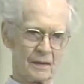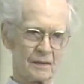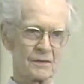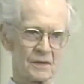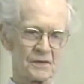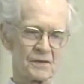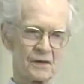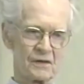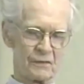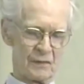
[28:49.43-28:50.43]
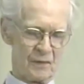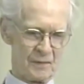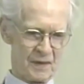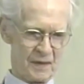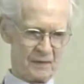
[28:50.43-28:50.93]
It's concerning verbal
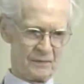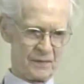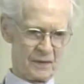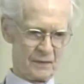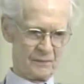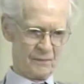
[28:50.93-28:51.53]
behavior.